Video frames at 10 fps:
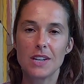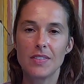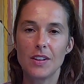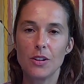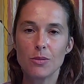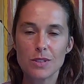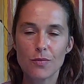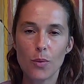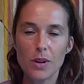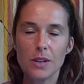in the notes
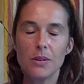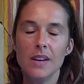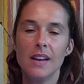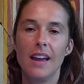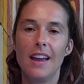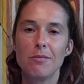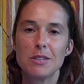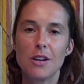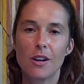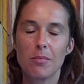for you, and we
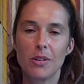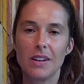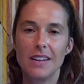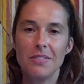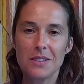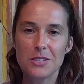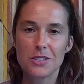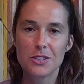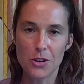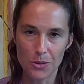talk about it in the
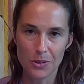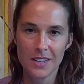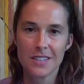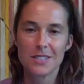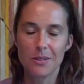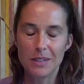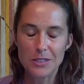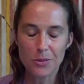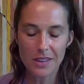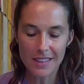show. So
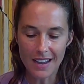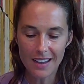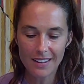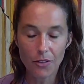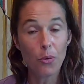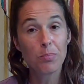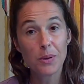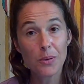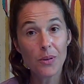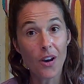enjoy that. Hope
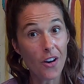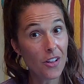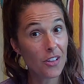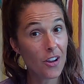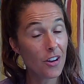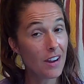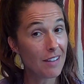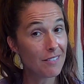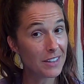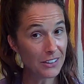you all are
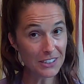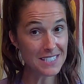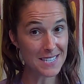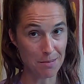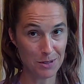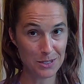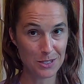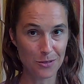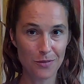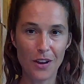having a good summer
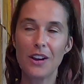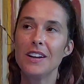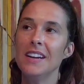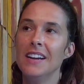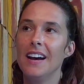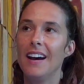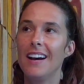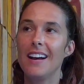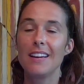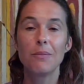so far.
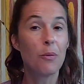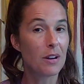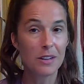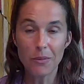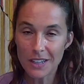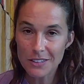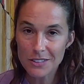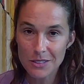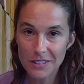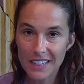I want to know what you're
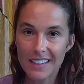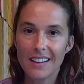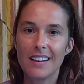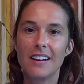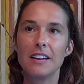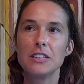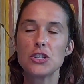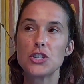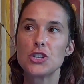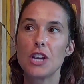doing. Uh,
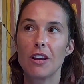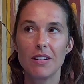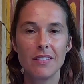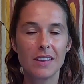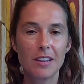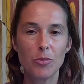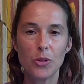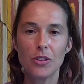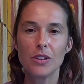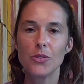share it in the
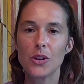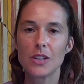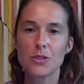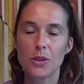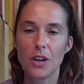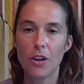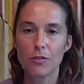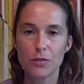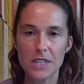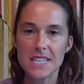community. You can join our
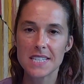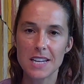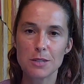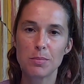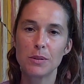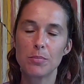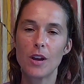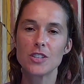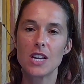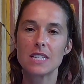free sketchbook
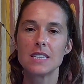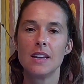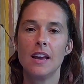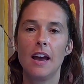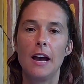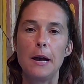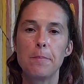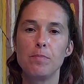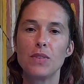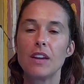project.
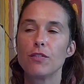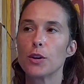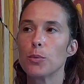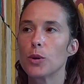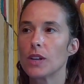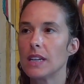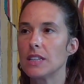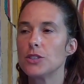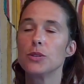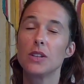Um, if you're
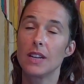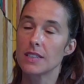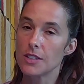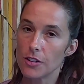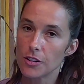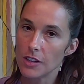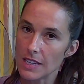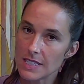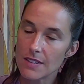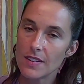working to connect to your
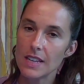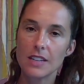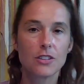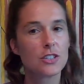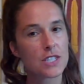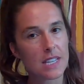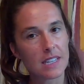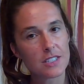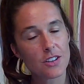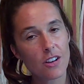creativity and you're just
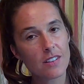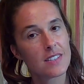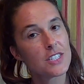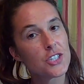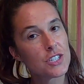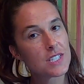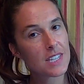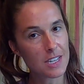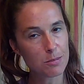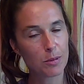getting started, the
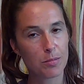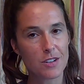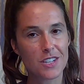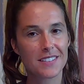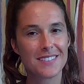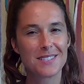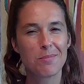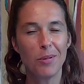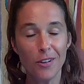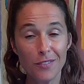sketchbook project is the
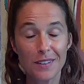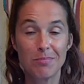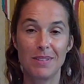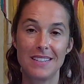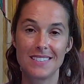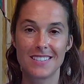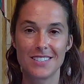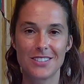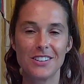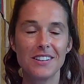perfect place to
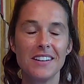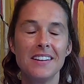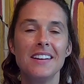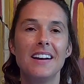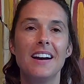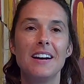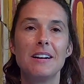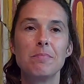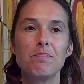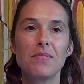start.
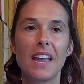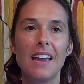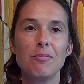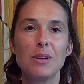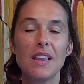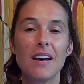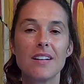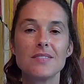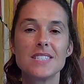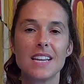Um, and we
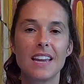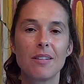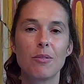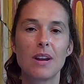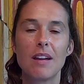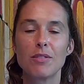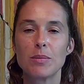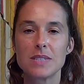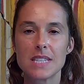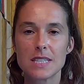love seeing what
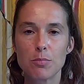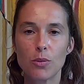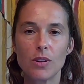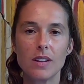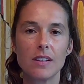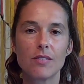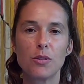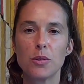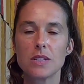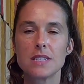everyone's exploring. Of
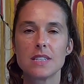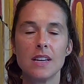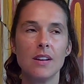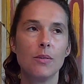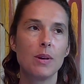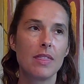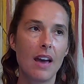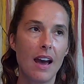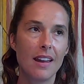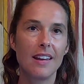course, with
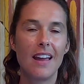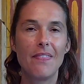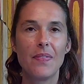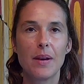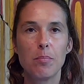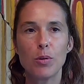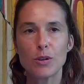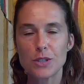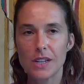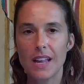that and the
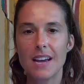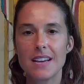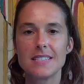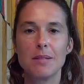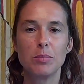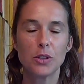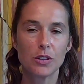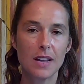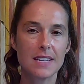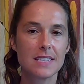portrait class and mural
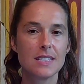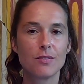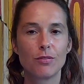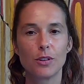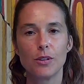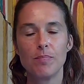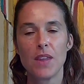classes for